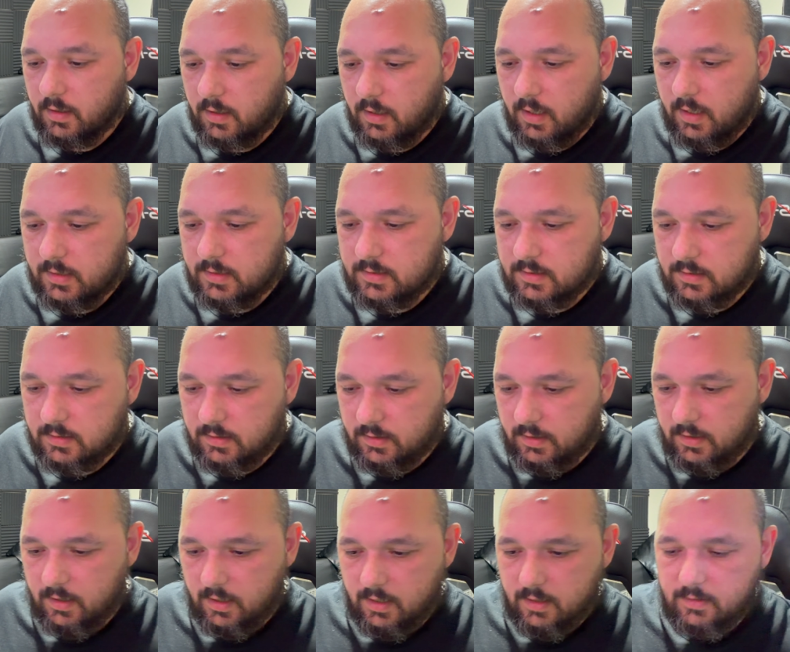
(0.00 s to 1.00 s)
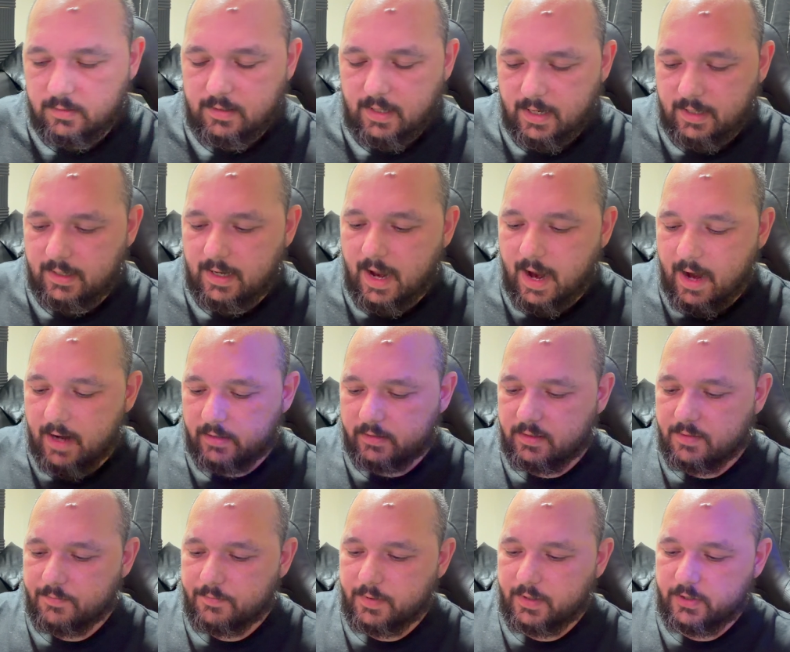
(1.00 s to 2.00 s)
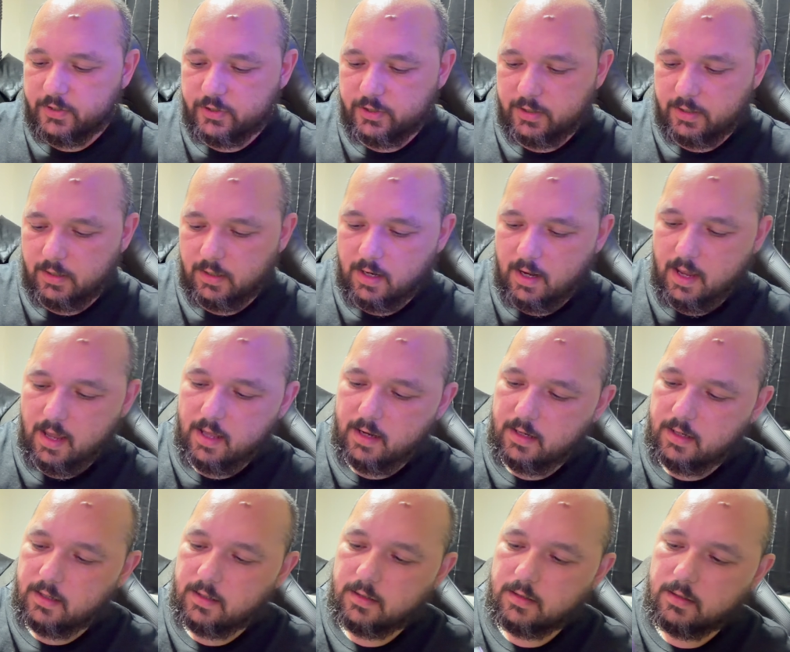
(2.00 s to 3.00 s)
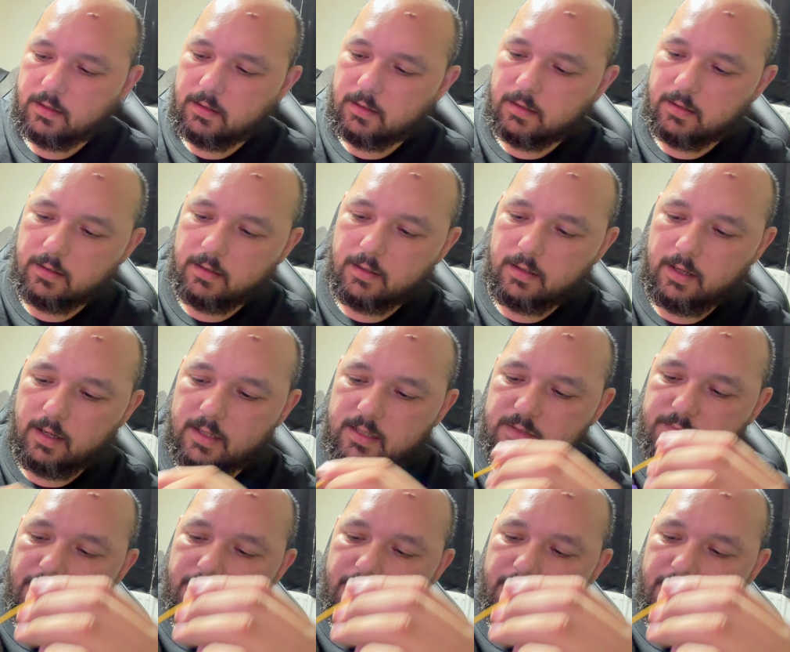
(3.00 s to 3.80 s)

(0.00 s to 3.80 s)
That's a intake air temperature, and it's